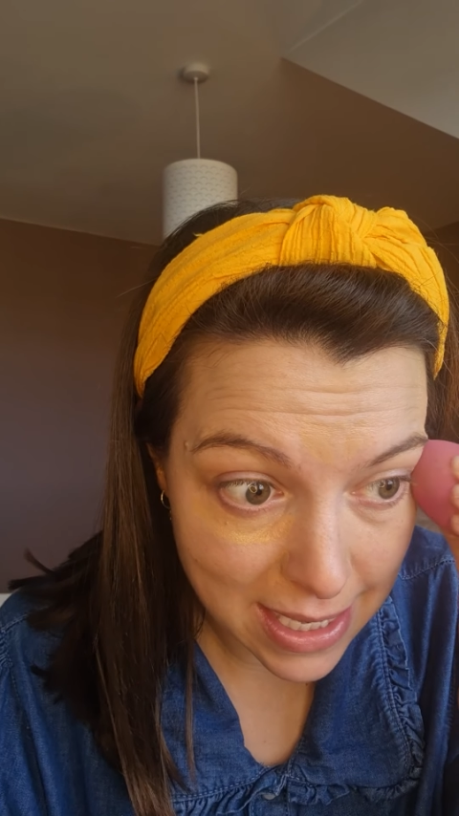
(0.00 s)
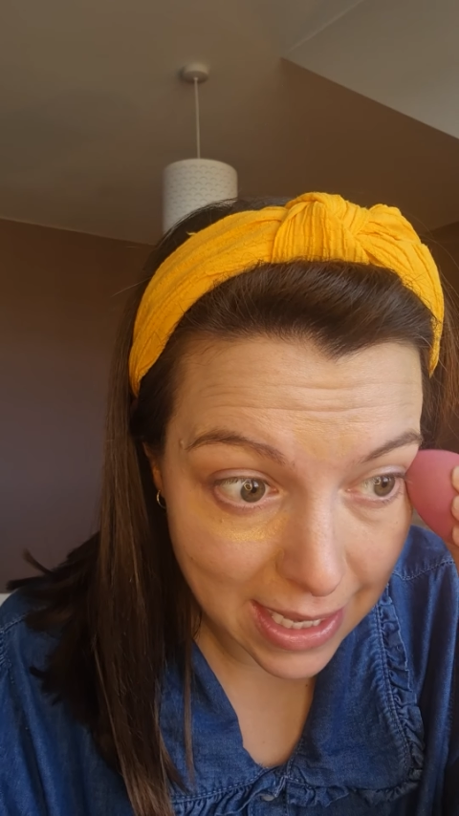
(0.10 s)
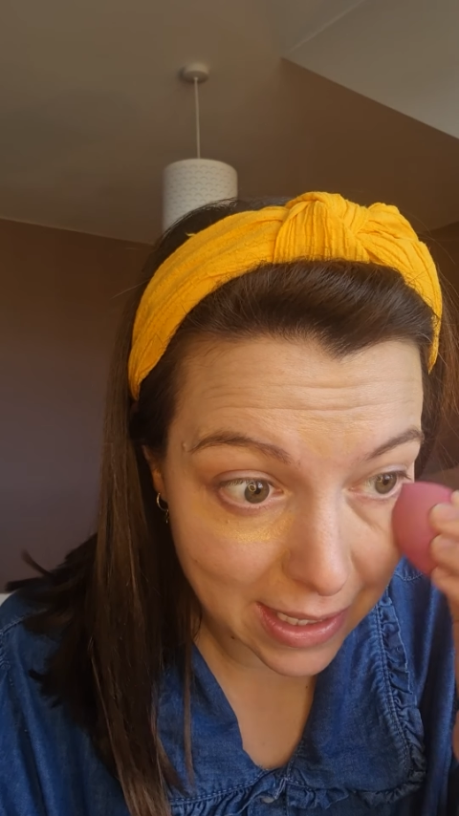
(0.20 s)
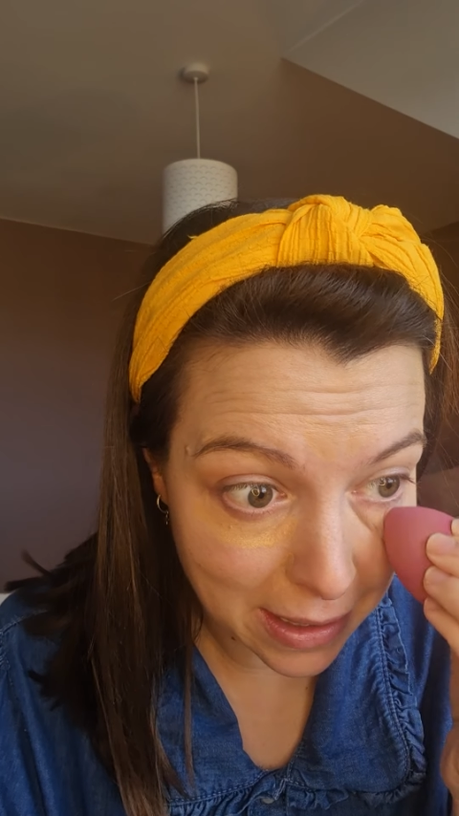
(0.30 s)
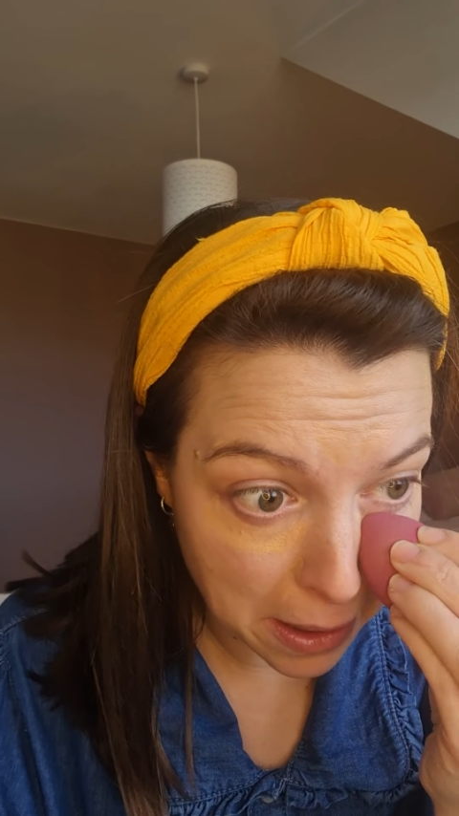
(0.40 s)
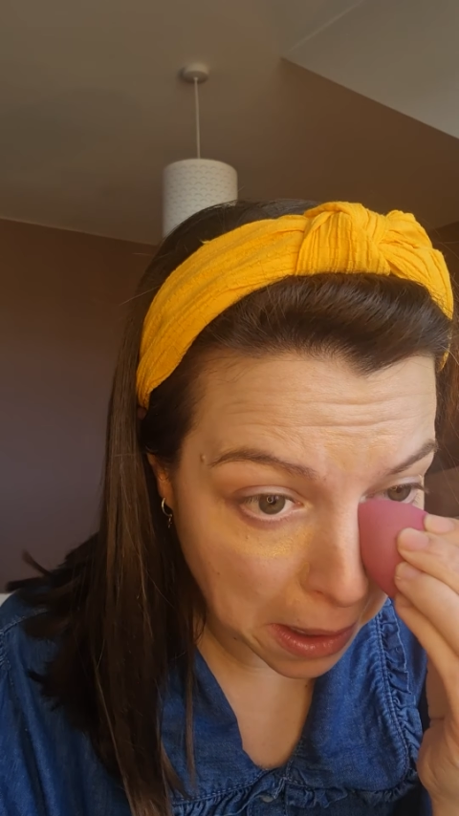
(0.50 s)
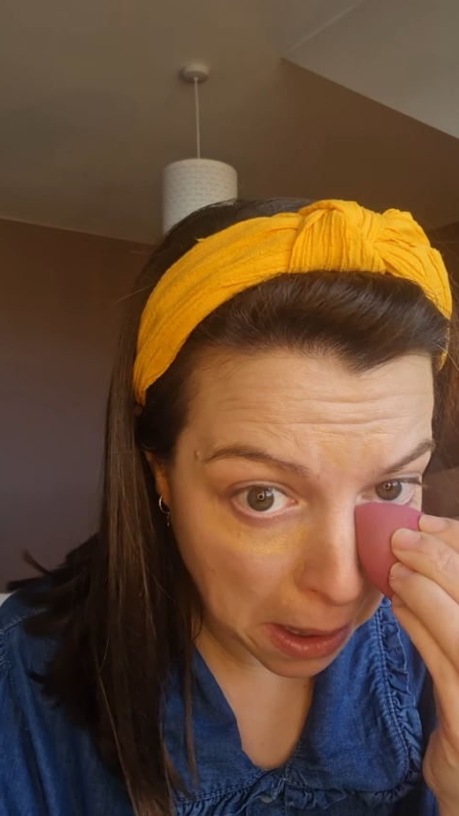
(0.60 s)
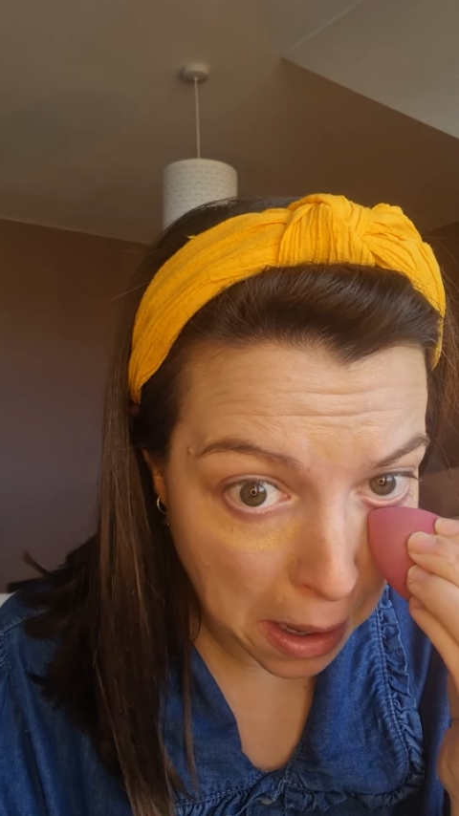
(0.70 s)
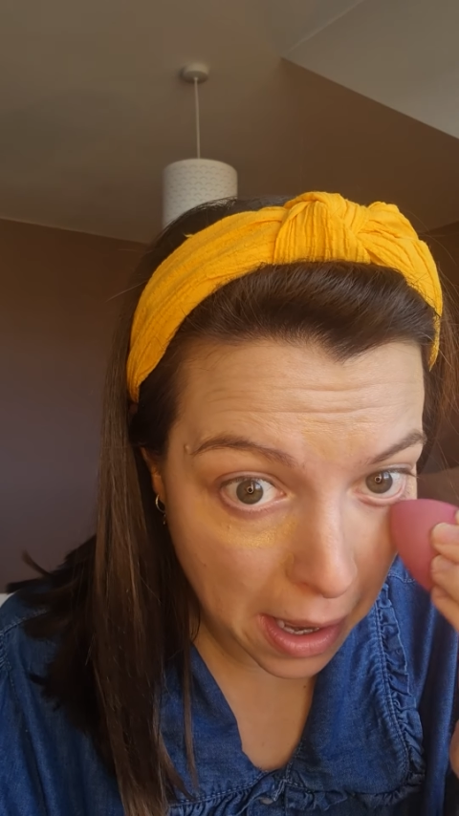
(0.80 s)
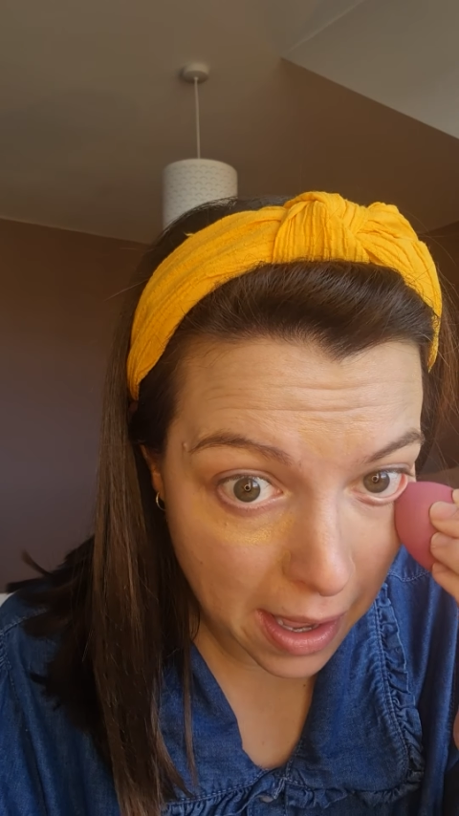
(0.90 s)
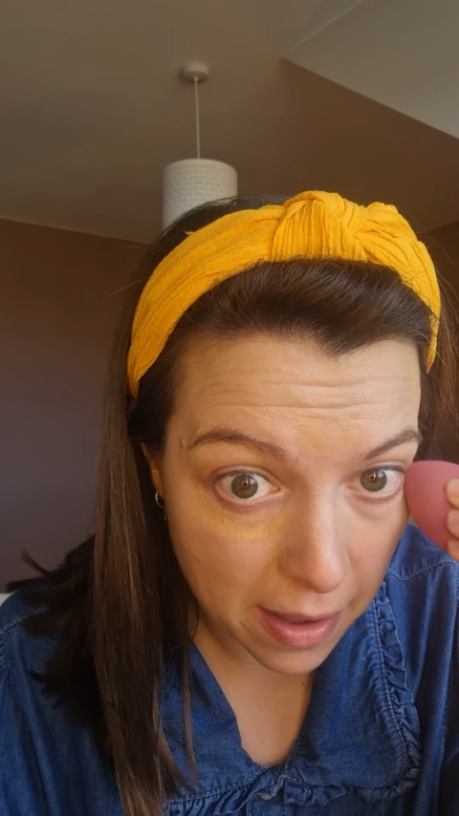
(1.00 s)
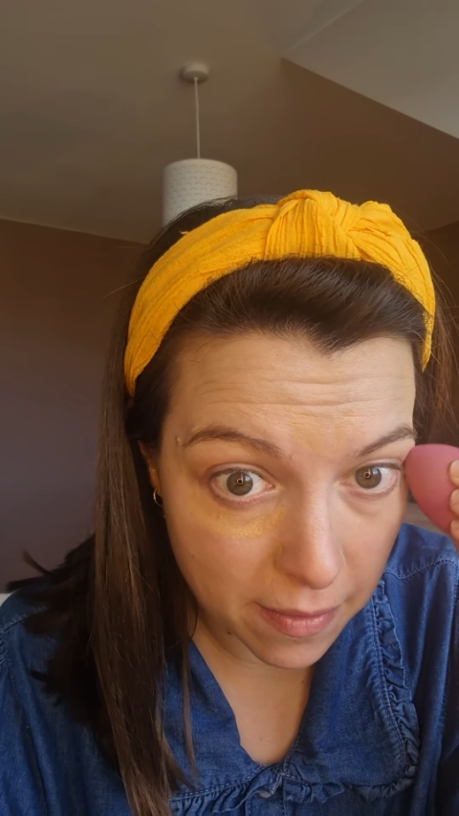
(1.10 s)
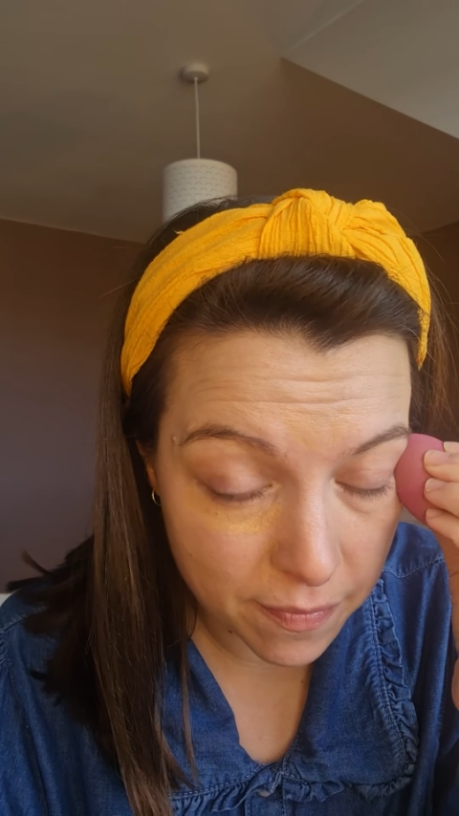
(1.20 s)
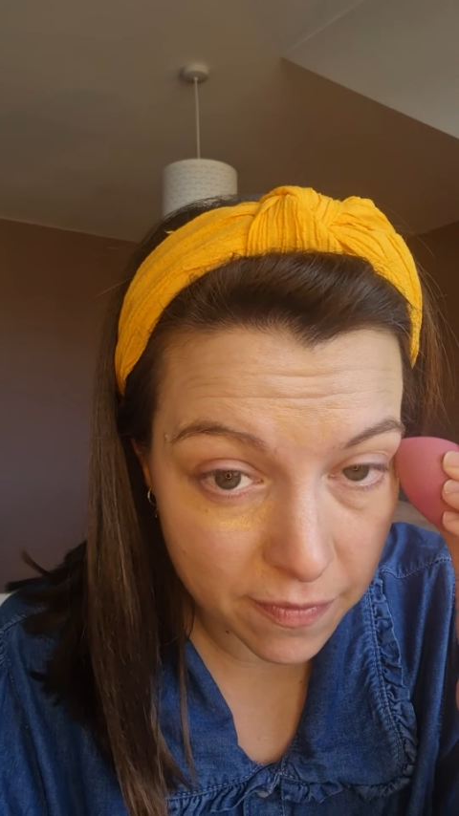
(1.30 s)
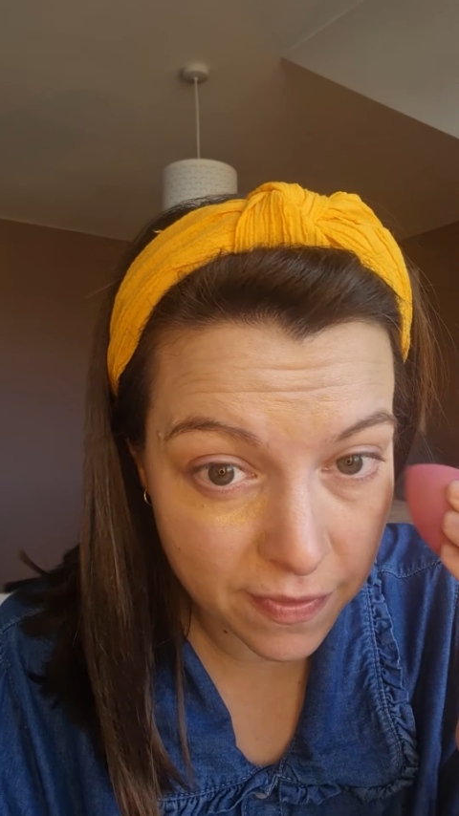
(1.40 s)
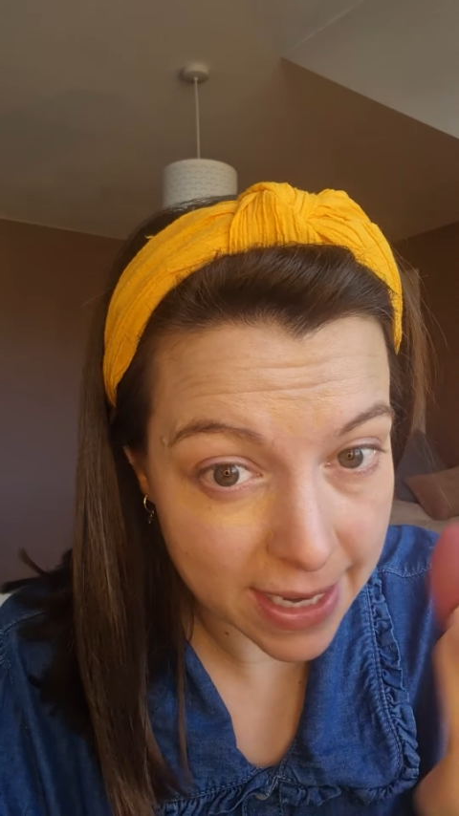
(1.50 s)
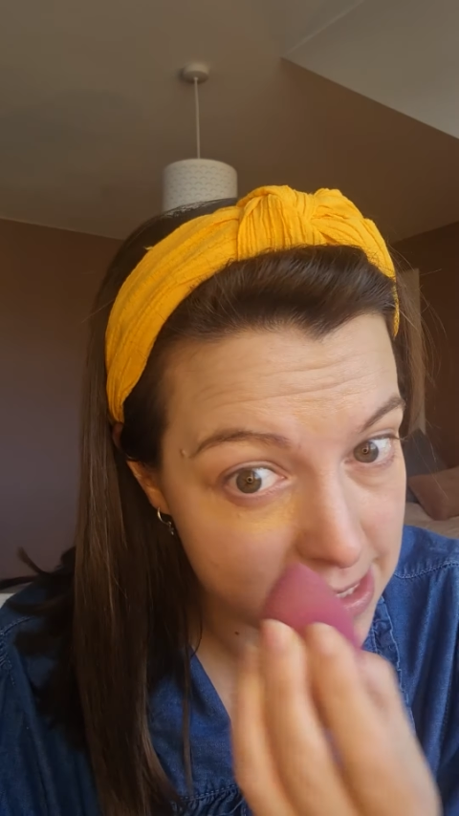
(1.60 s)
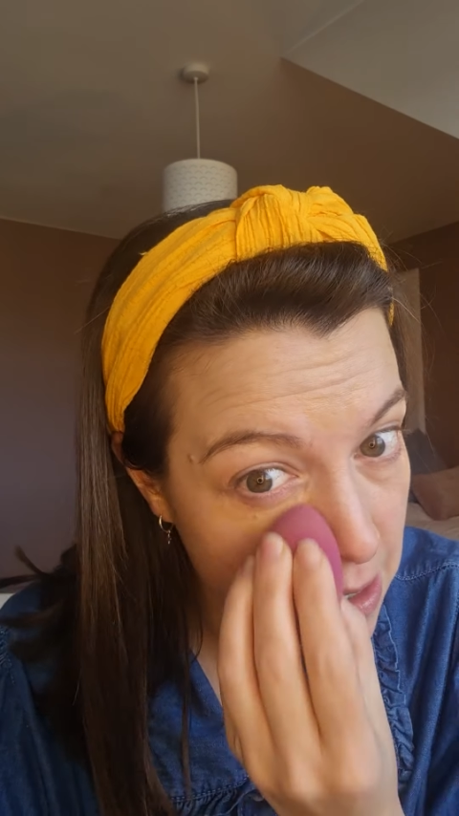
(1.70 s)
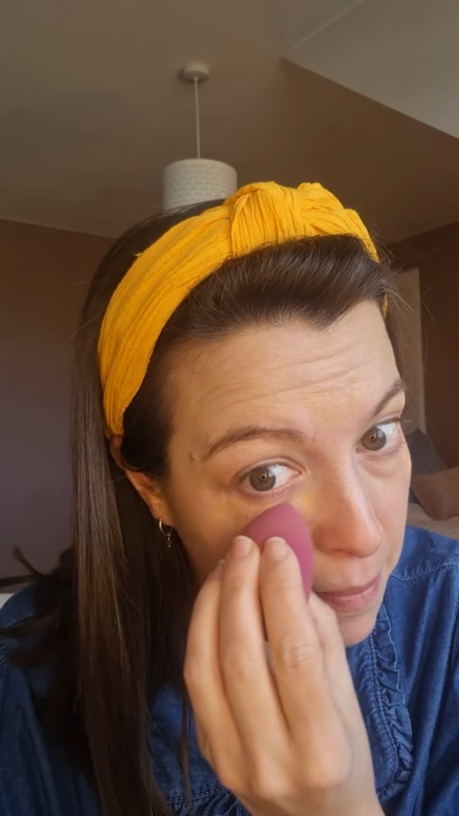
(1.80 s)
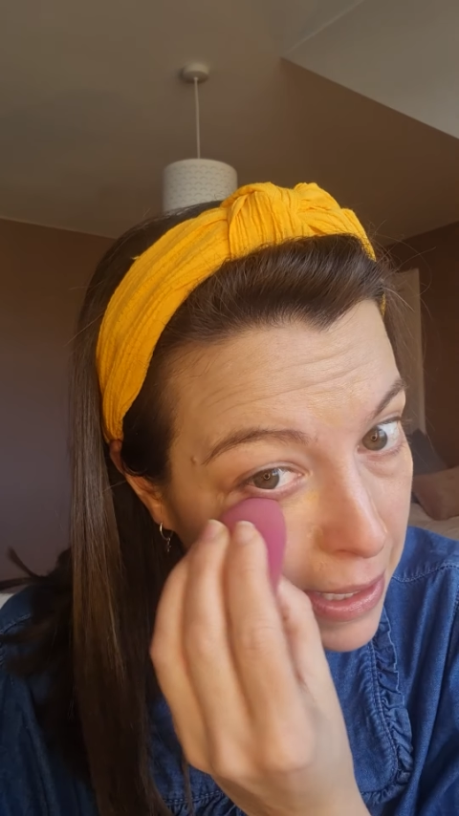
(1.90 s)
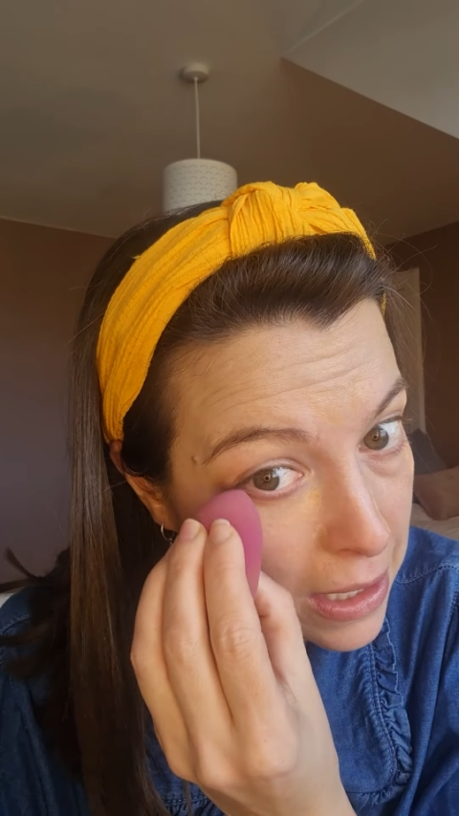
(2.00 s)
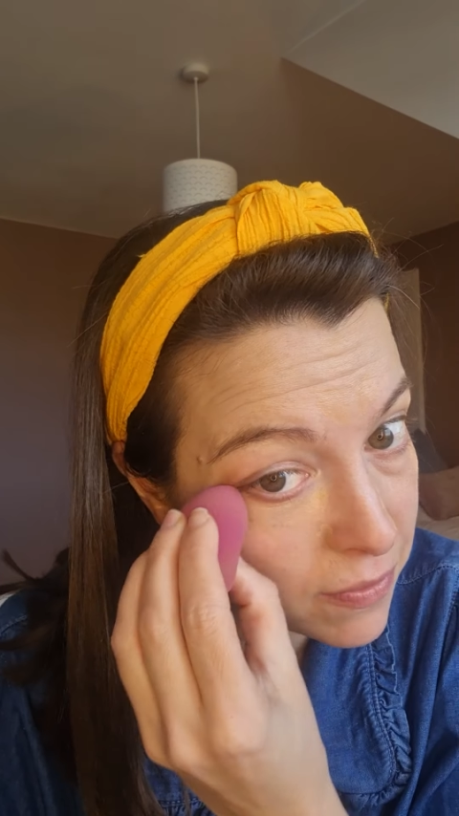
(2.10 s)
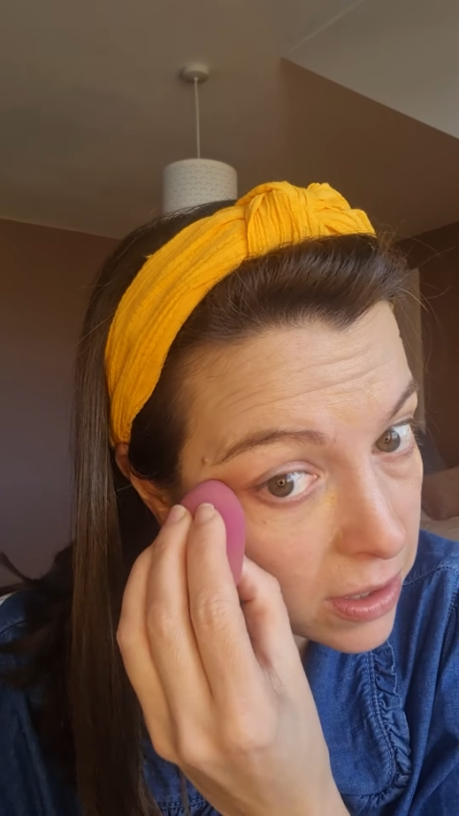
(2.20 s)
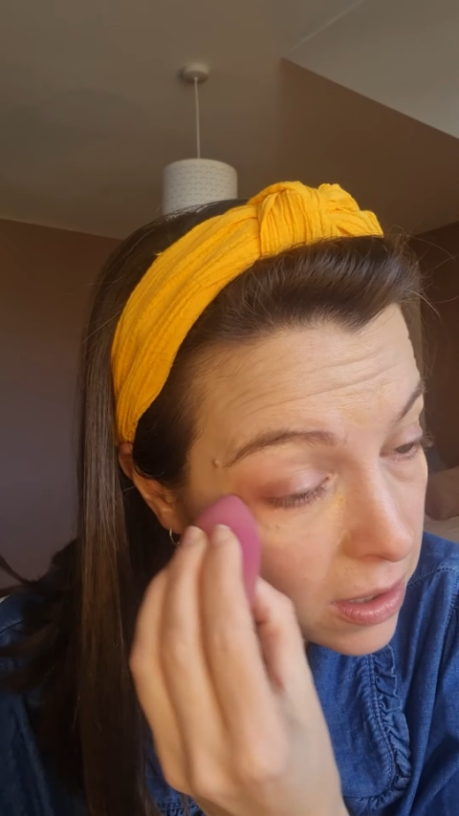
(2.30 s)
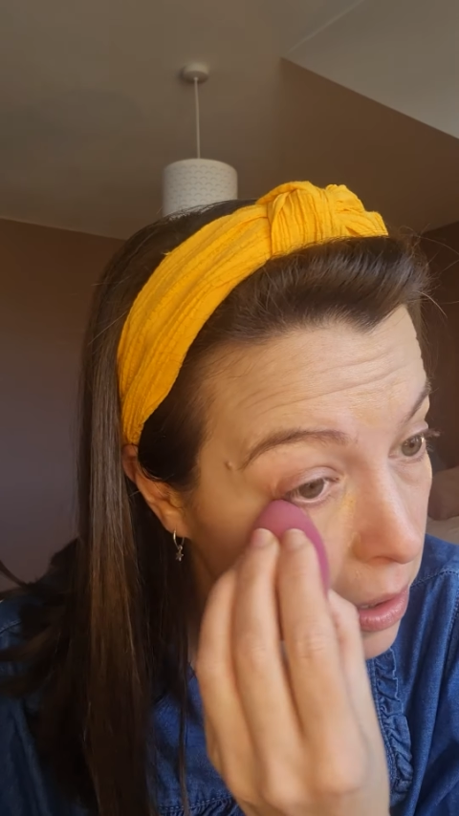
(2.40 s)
in. In fact, I might even